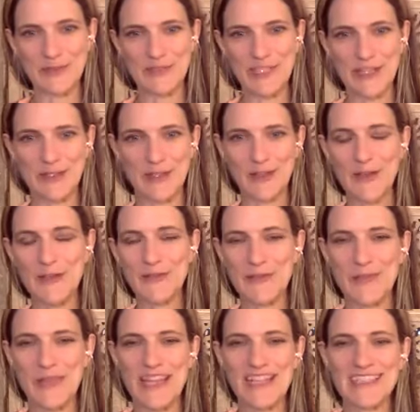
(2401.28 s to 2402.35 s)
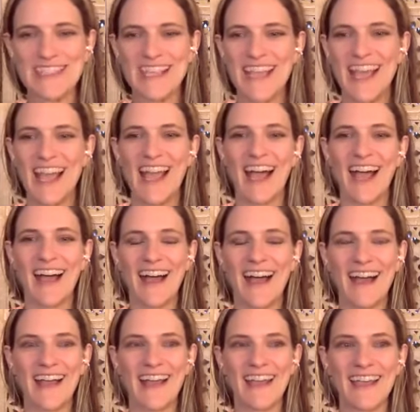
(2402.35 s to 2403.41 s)
channel all over the place,
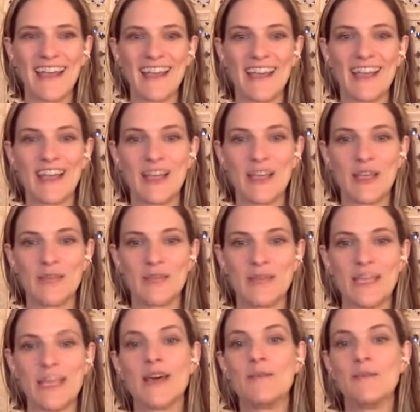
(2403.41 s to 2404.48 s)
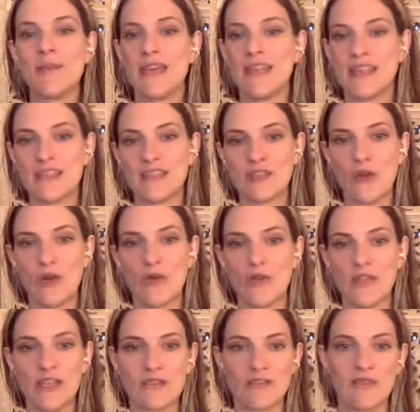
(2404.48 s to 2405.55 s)
I am committed to
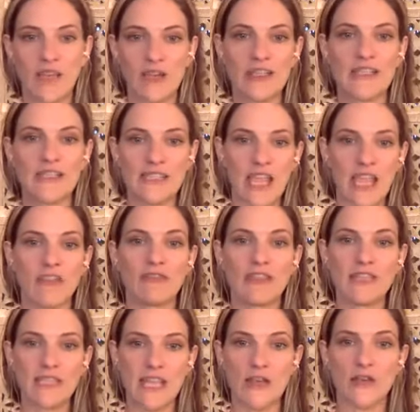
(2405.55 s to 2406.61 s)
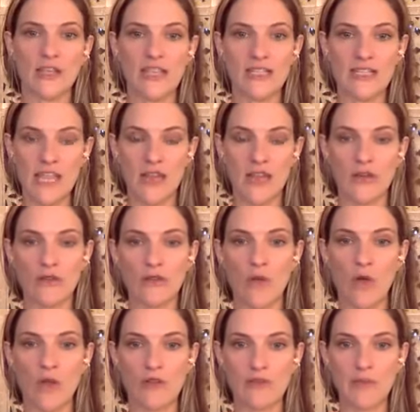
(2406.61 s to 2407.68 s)
holding a very safe and sacred container for
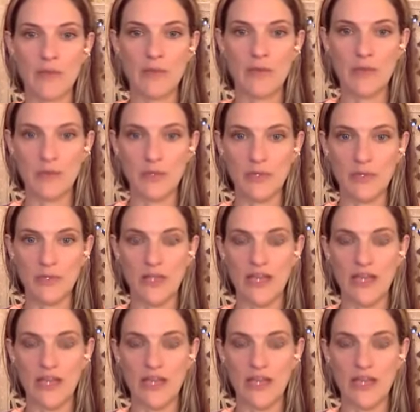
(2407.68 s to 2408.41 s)
all of my people.